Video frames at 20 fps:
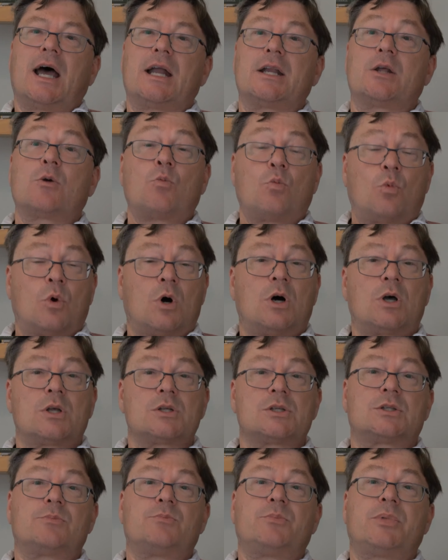And it
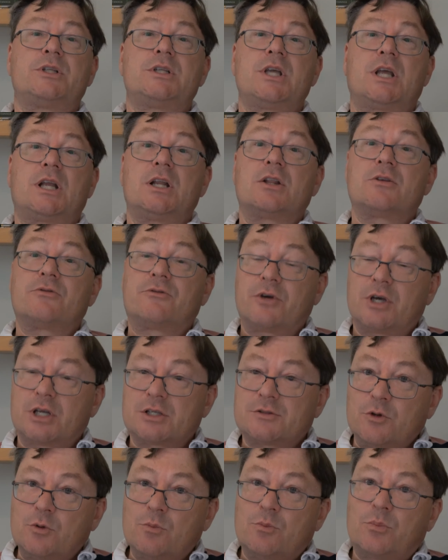was particularly the
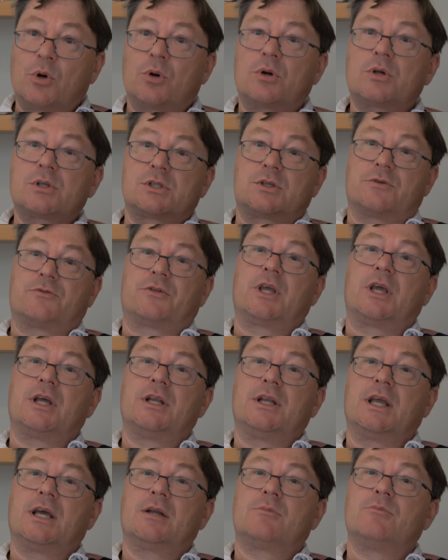first few books of the
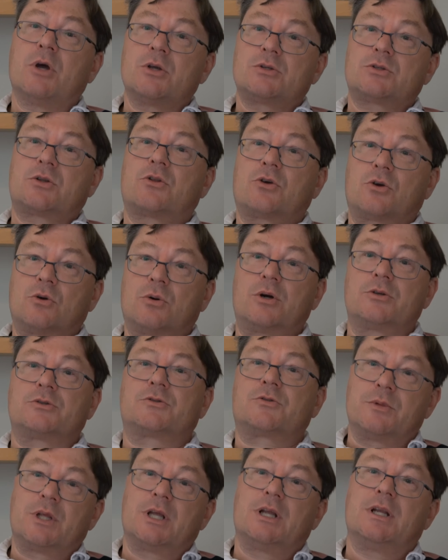Aeneid, most of the
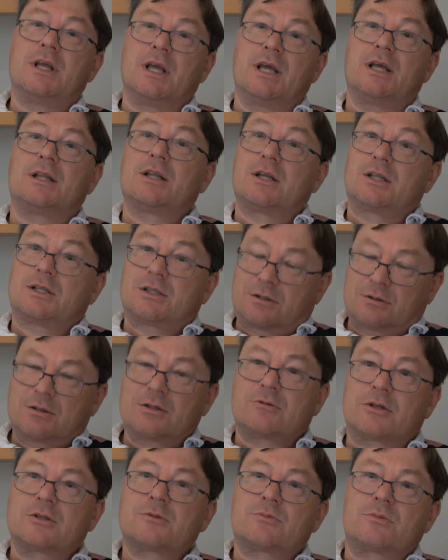quotes from the Aeneid, that it's,
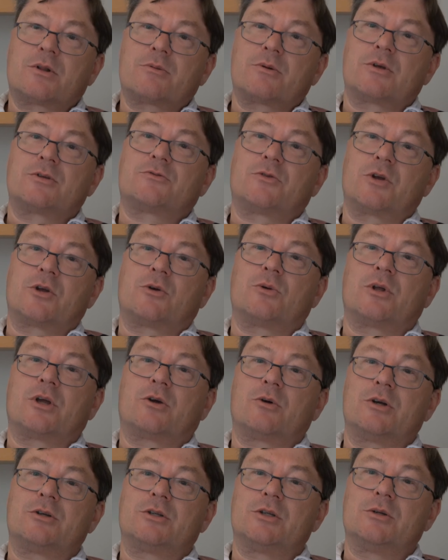you know, it's one of the most frequently
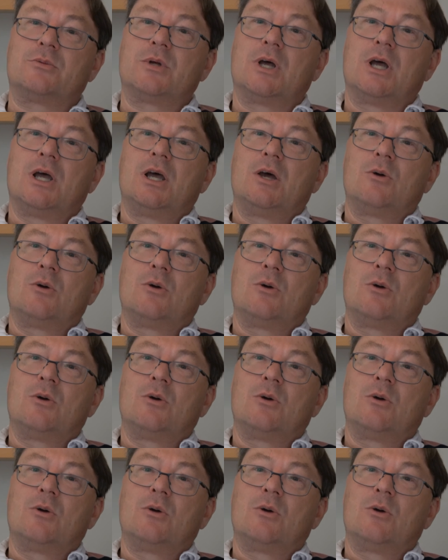quoted